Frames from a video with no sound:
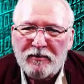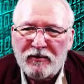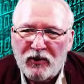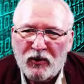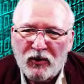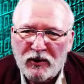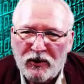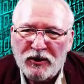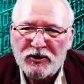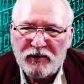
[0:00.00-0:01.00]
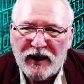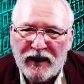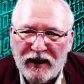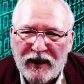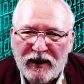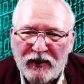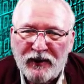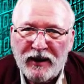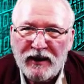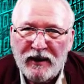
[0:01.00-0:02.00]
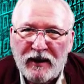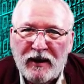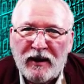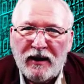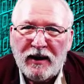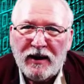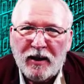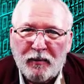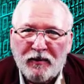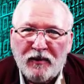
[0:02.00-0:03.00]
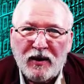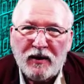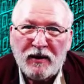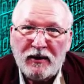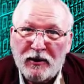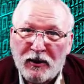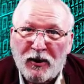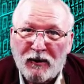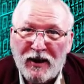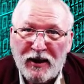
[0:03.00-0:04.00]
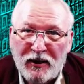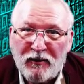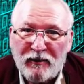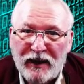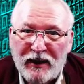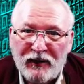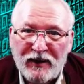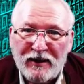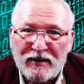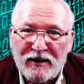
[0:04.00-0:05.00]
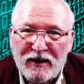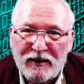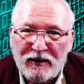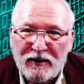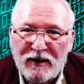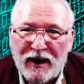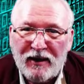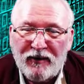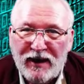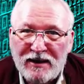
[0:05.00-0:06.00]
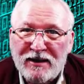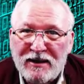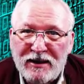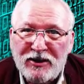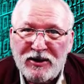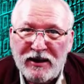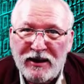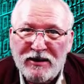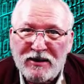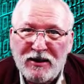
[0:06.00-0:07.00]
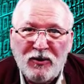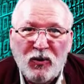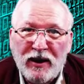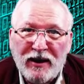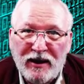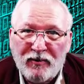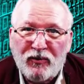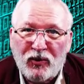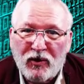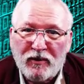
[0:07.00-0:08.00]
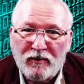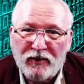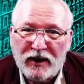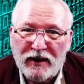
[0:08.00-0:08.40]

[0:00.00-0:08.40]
or Launchpad account, then you'll already know about this and you'll have SSH keys that you want to import. But